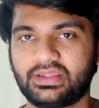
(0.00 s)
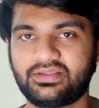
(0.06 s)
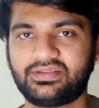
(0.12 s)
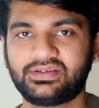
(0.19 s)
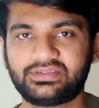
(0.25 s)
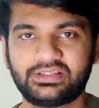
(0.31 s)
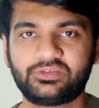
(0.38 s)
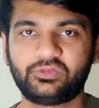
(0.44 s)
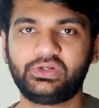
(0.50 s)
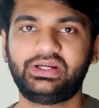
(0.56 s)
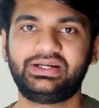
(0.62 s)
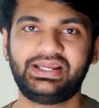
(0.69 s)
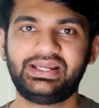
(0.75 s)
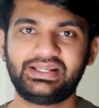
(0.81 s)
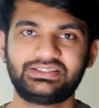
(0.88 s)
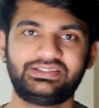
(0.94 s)
successfully
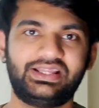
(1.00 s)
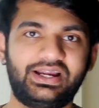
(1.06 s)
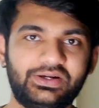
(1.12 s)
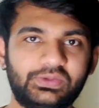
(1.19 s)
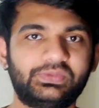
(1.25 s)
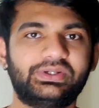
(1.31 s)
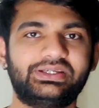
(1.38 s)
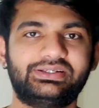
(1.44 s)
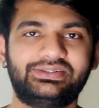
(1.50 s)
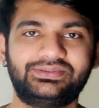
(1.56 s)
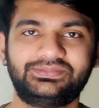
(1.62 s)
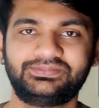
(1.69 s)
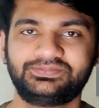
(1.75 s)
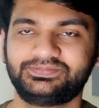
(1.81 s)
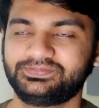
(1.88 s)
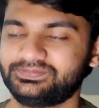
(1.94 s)
attached that over here.
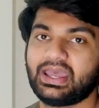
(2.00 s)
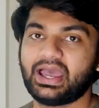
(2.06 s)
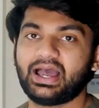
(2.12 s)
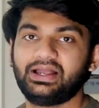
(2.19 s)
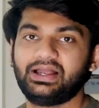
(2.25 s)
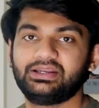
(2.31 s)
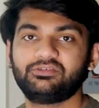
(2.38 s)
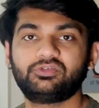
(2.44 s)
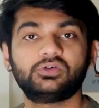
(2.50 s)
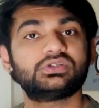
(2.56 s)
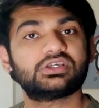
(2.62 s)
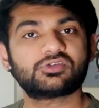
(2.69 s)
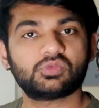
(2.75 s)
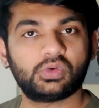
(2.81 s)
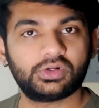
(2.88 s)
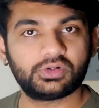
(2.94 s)
And if you
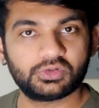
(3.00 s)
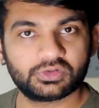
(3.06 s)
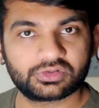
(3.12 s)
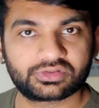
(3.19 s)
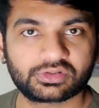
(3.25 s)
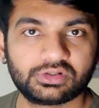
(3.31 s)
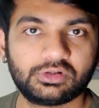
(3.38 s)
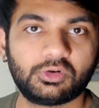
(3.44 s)
just want to